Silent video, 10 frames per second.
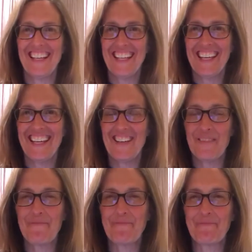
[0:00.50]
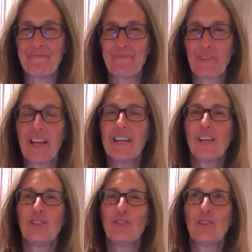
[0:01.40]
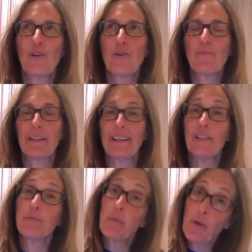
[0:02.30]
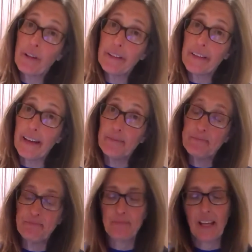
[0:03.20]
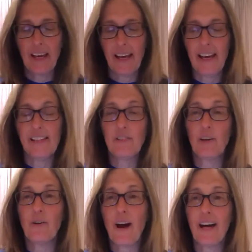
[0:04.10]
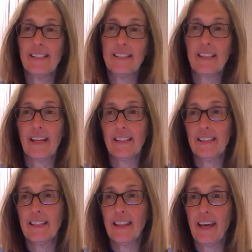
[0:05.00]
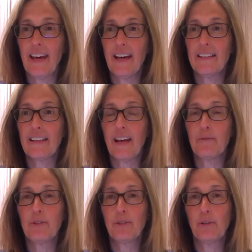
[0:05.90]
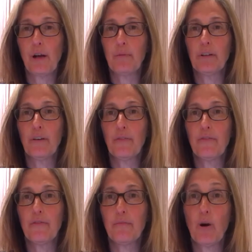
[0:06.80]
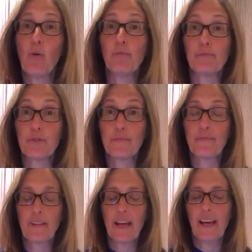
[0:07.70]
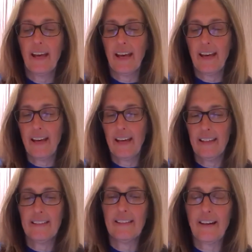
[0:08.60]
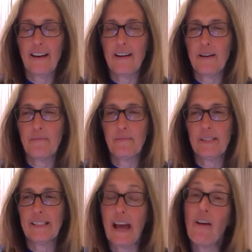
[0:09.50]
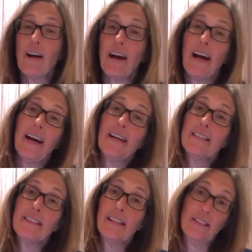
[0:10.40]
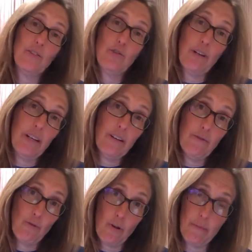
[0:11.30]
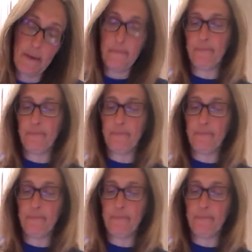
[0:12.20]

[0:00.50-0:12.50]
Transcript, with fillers: there. So Monday is Memorial Day. And so I decided that I would do a couple of poems. And um, Sarah has illustrated for me.